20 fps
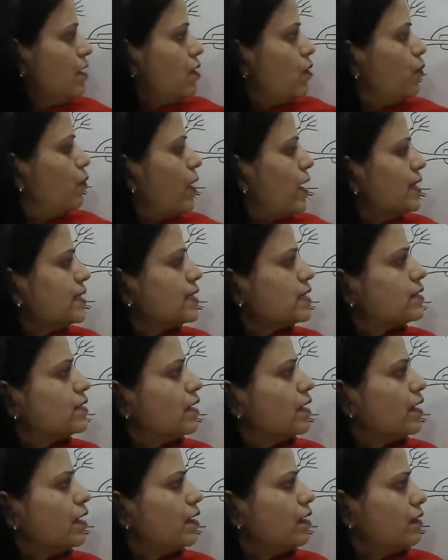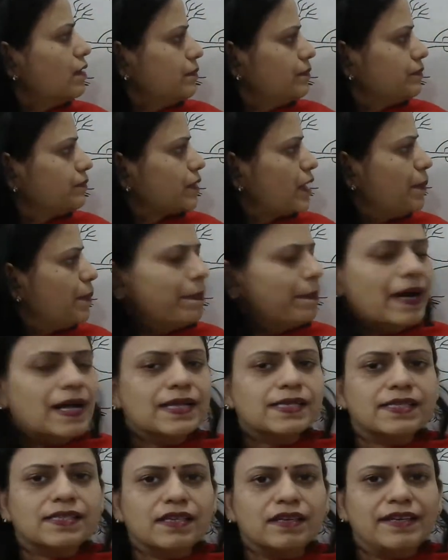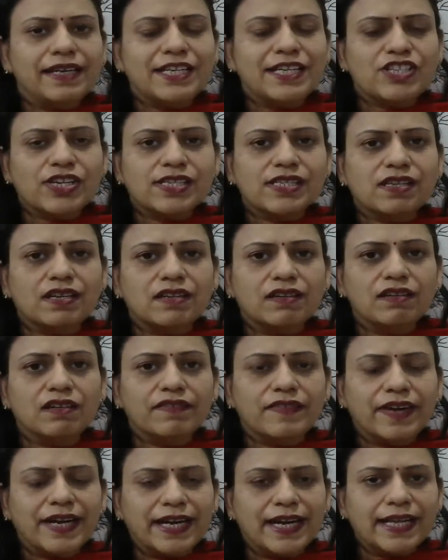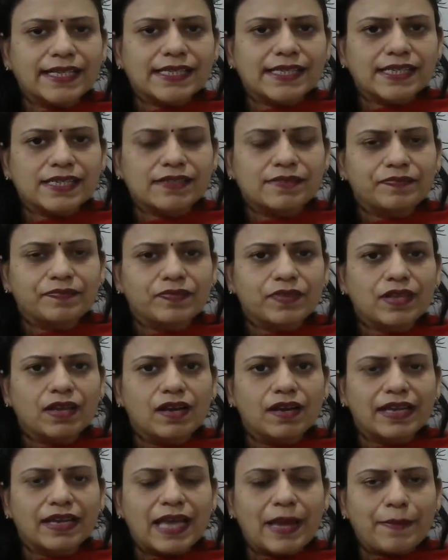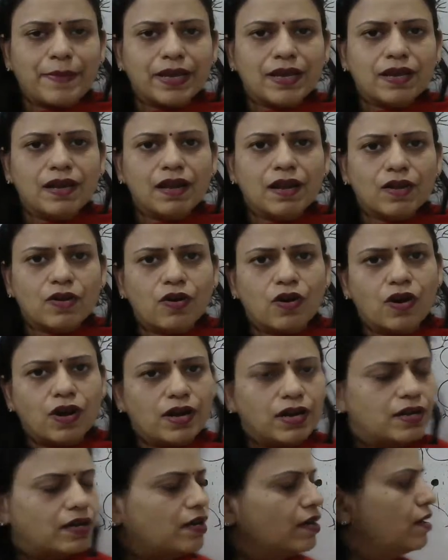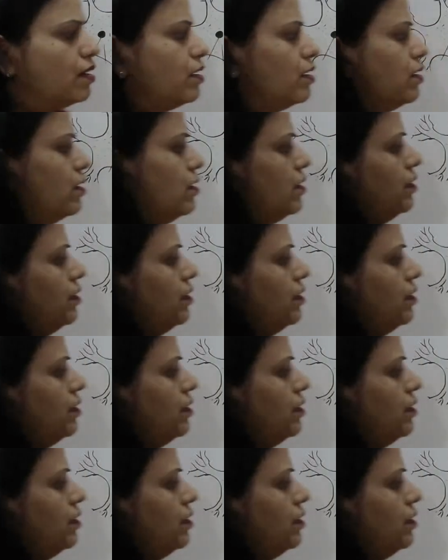Once the impulse reaches the nerve endings, a chemical called a